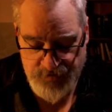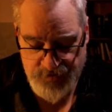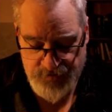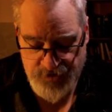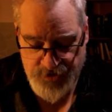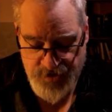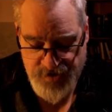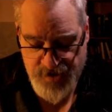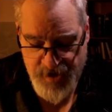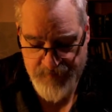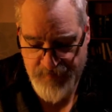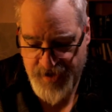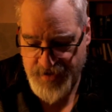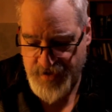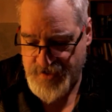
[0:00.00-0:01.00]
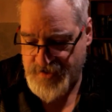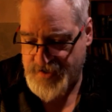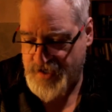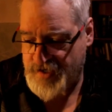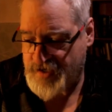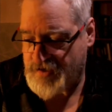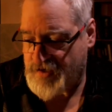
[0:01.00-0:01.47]
she's an empath, I
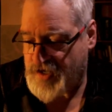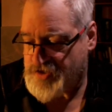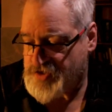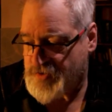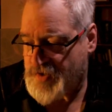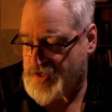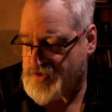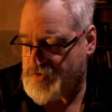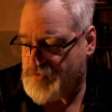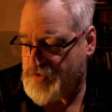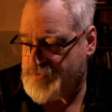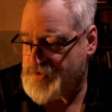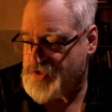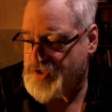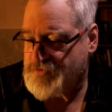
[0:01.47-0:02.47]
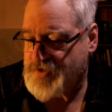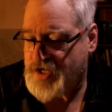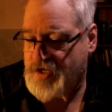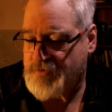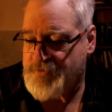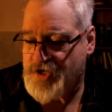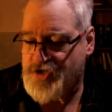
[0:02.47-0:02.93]
said, and she walked in the room and she was
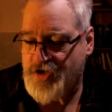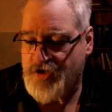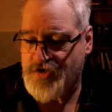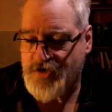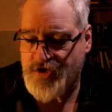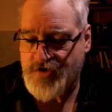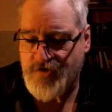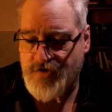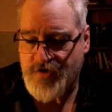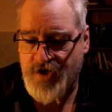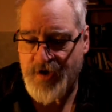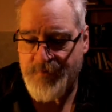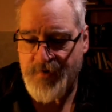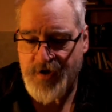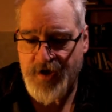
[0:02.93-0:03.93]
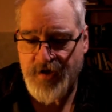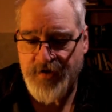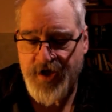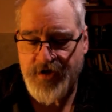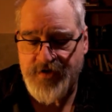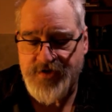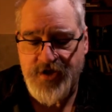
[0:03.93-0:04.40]
getting bitchy, and she stood up and yelled
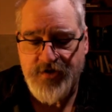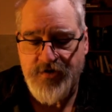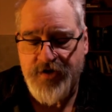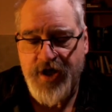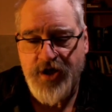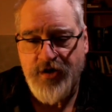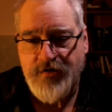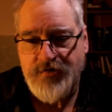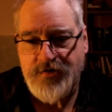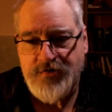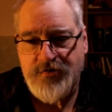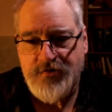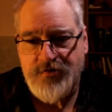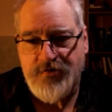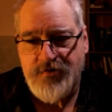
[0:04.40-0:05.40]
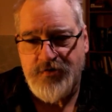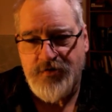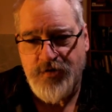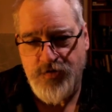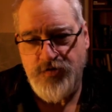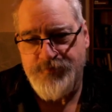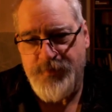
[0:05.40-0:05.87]
out, says, okay,
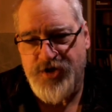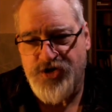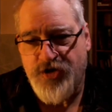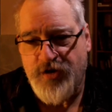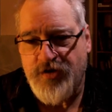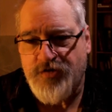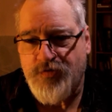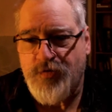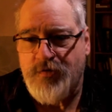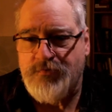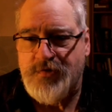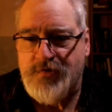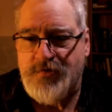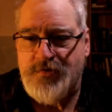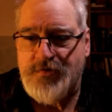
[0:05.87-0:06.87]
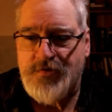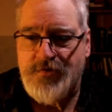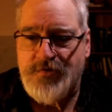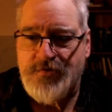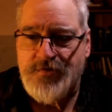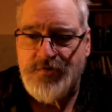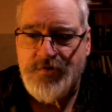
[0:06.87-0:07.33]
who's bitchy in this room?
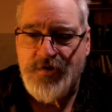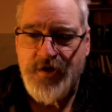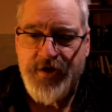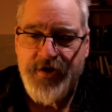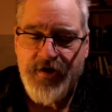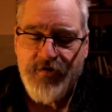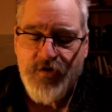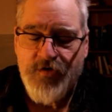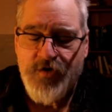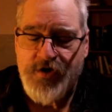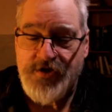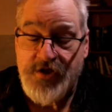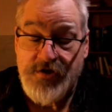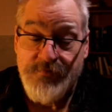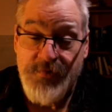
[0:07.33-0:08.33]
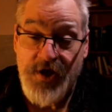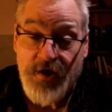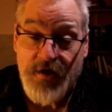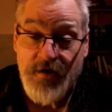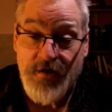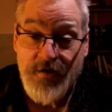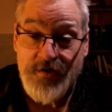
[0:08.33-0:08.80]
And the lady in the corner says, me.
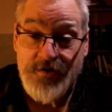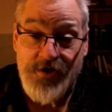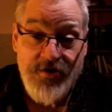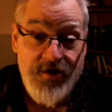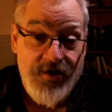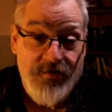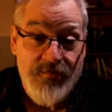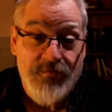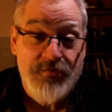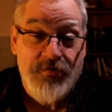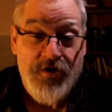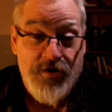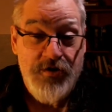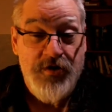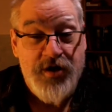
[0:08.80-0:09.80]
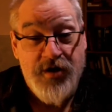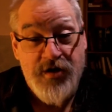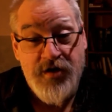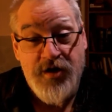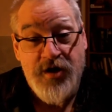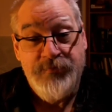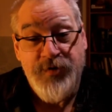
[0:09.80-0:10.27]
She says, can you cut
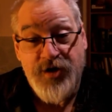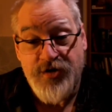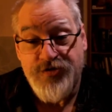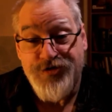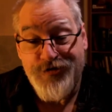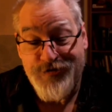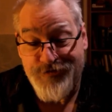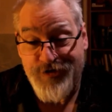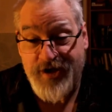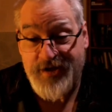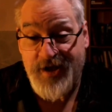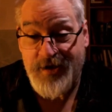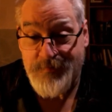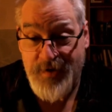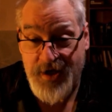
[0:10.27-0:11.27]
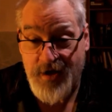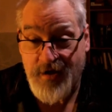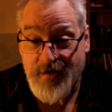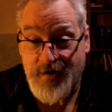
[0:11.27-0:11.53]
it out because you're affecting me?